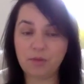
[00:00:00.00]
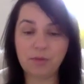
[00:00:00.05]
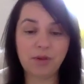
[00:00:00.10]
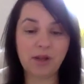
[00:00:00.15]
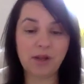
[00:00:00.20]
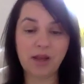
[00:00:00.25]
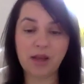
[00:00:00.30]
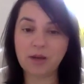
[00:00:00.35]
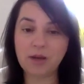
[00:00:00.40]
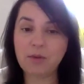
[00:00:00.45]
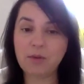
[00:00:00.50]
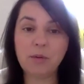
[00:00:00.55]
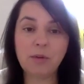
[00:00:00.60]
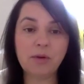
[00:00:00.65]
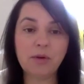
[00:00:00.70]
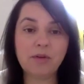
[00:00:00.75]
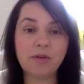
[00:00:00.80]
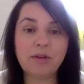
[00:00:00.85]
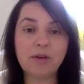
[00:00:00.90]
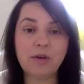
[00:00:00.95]
lot of people
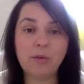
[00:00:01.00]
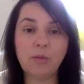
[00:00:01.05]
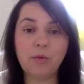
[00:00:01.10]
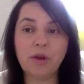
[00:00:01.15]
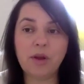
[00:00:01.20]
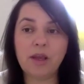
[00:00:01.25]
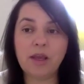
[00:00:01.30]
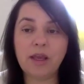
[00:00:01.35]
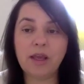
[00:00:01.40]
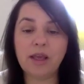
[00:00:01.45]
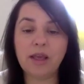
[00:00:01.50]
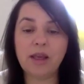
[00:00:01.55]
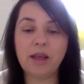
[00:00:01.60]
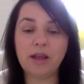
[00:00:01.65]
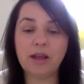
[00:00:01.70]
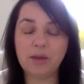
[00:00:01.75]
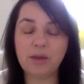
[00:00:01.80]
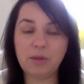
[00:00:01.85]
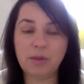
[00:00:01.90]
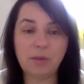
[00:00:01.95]
are still working, a
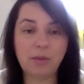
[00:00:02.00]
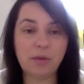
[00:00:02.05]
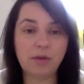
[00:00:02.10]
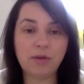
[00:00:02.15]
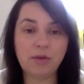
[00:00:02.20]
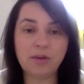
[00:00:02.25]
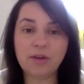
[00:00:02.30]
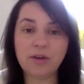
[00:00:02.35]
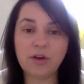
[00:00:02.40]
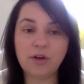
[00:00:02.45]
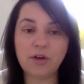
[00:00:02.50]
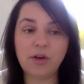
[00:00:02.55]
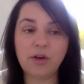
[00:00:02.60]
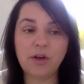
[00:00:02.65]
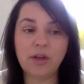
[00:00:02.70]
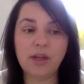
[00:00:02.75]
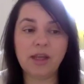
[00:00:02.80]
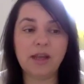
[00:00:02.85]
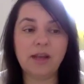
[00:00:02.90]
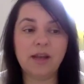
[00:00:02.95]
lot of people are still
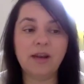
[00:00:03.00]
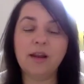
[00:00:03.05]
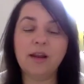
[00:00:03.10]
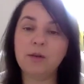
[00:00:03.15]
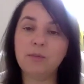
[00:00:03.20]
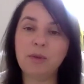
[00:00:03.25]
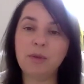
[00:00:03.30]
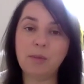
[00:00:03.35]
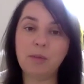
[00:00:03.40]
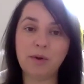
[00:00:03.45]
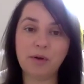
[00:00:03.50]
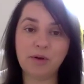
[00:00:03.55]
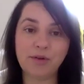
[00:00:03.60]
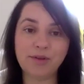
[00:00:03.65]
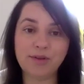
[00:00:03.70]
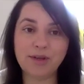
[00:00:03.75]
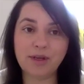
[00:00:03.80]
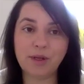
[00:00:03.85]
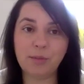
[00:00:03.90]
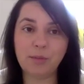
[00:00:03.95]
earning, and a lot of people are
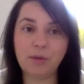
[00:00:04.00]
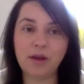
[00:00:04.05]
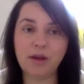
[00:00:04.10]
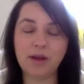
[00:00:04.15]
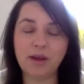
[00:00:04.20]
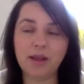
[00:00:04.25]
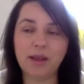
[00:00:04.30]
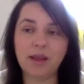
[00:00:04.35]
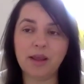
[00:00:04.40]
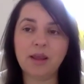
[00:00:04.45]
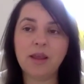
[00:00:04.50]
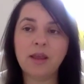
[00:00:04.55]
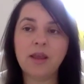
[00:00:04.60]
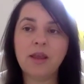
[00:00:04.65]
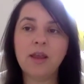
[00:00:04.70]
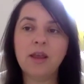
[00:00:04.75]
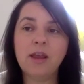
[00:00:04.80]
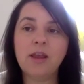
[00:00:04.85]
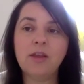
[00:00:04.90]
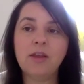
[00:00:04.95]
still buying.
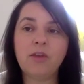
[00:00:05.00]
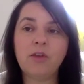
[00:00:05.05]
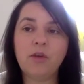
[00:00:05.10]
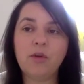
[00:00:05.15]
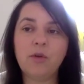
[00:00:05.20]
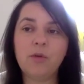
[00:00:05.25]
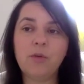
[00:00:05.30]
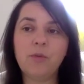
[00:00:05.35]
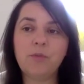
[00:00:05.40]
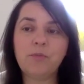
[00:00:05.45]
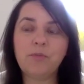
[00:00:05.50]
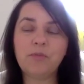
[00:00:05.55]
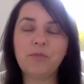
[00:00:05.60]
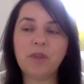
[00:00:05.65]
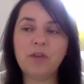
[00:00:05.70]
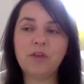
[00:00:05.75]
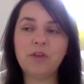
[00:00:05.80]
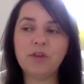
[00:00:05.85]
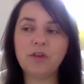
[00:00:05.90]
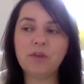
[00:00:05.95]
So
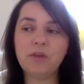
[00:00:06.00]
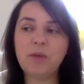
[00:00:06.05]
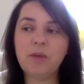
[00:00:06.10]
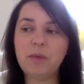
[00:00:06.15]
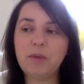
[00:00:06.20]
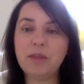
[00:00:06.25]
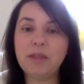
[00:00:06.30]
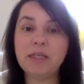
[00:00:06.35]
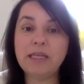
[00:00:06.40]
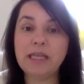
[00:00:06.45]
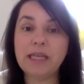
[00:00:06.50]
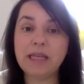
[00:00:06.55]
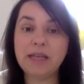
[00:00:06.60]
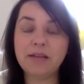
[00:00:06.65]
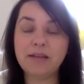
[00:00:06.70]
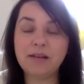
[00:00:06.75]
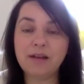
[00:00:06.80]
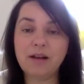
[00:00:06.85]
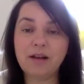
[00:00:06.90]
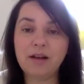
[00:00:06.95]
just maybe take
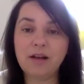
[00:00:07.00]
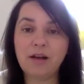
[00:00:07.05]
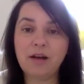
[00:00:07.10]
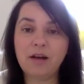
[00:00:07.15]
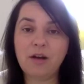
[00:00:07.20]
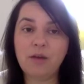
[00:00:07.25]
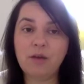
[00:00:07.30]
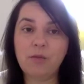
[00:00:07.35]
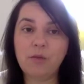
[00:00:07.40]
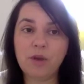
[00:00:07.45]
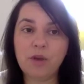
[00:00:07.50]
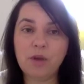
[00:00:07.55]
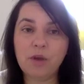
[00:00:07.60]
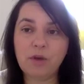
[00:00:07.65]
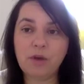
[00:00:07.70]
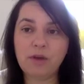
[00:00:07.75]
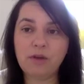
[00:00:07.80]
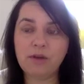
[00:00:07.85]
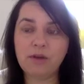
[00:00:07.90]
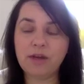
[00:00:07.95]
stock of where you
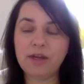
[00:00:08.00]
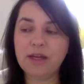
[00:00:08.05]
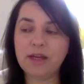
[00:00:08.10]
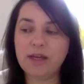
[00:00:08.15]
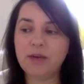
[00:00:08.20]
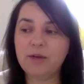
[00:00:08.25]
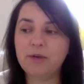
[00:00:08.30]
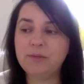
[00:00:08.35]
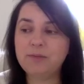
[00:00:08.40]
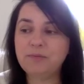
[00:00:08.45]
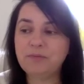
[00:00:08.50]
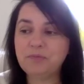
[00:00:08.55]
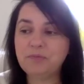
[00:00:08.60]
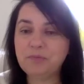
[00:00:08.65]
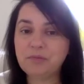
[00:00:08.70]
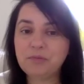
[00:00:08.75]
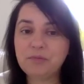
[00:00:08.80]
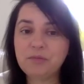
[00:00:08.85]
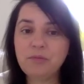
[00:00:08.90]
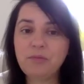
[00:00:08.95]
are right now,
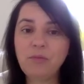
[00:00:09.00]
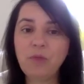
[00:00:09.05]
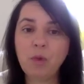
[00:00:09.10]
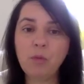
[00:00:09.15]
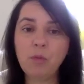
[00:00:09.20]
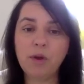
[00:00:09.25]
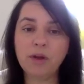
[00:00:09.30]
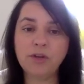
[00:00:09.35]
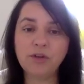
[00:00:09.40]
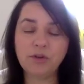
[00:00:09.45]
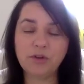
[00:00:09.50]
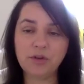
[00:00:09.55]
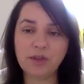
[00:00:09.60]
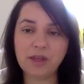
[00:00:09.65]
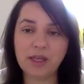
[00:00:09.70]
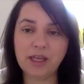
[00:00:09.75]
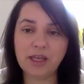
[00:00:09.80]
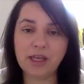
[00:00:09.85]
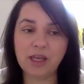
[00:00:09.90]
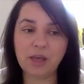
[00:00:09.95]
what you're
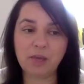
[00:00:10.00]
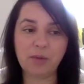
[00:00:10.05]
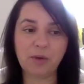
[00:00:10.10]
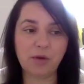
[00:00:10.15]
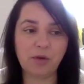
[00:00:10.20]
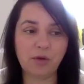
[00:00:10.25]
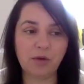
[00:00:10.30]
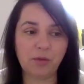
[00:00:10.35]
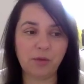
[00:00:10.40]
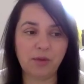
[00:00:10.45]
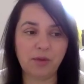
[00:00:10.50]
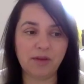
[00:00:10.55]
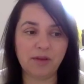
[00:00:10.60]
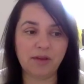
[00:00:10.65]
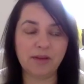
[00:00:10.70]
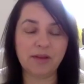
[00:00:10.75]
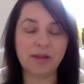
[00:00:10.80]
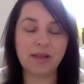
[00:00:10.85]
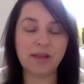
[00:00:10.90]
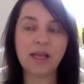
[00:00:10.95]
thinking about your
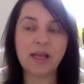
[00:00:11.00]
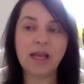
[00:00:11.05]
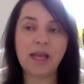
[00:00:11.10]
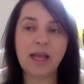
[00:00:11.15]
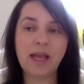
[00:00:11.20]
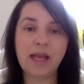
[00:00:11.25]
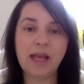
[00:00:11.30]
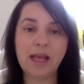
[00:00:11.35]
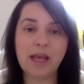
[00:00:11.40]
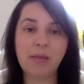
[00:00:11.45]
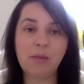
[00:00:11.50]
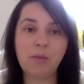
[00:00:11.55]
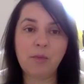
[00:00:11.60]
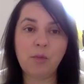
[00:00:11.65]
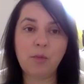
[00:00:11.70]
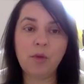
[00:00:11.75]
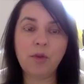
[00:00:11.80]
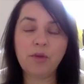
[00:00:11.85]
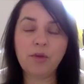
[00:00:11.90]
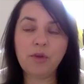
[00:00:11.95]
business,
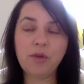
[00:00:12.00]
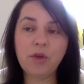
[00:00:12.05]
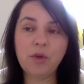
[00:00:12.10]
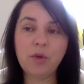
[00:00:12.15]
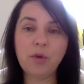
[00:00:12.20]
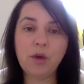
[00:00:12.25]
whether you